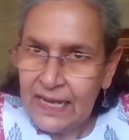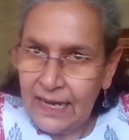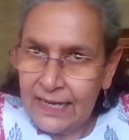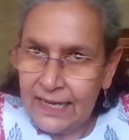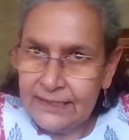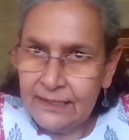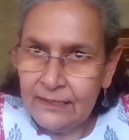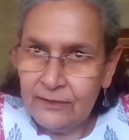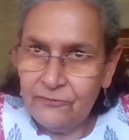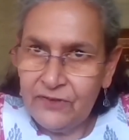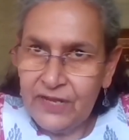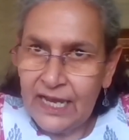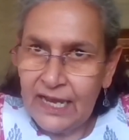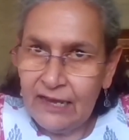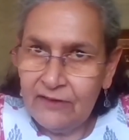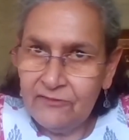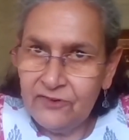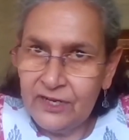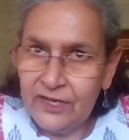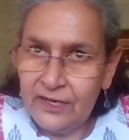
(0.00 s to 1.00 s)
I think we
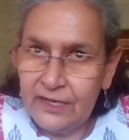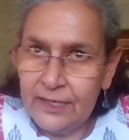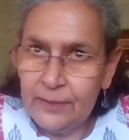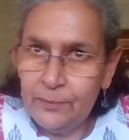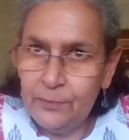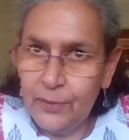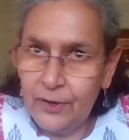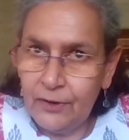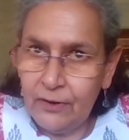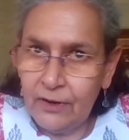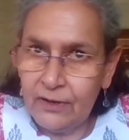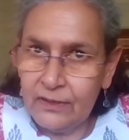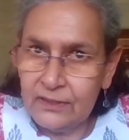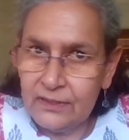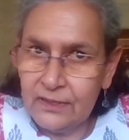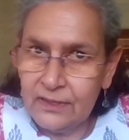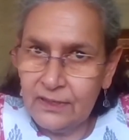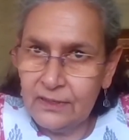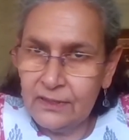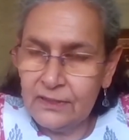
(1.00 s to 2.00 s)
have really
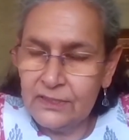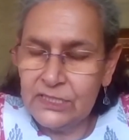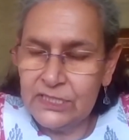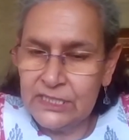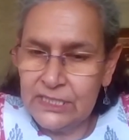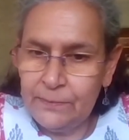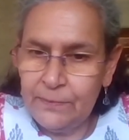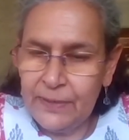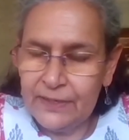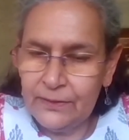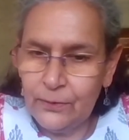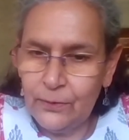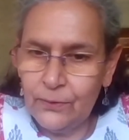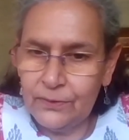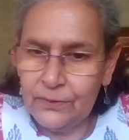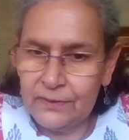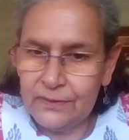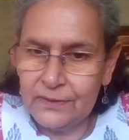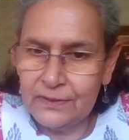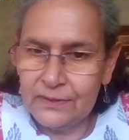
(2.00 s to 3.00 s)
brought sheep and
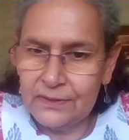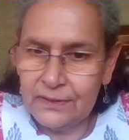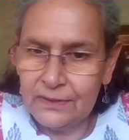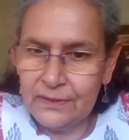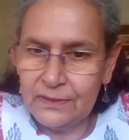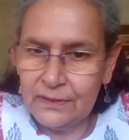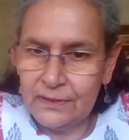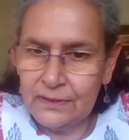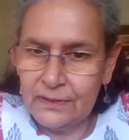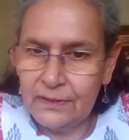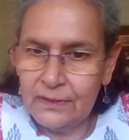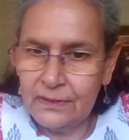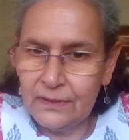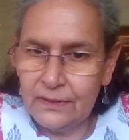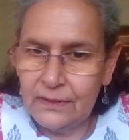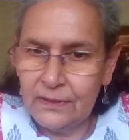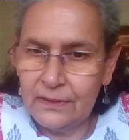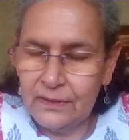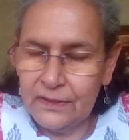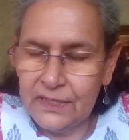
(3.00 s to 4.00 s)
goat
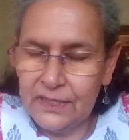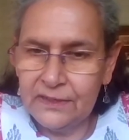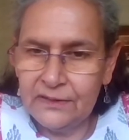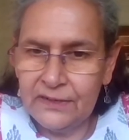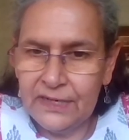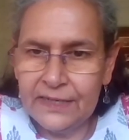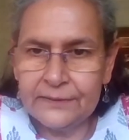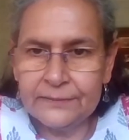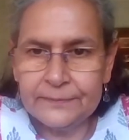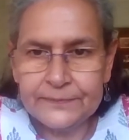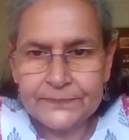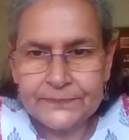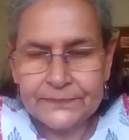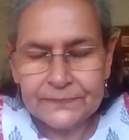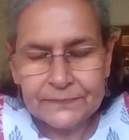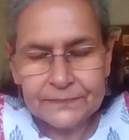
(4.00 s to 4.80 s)
rearing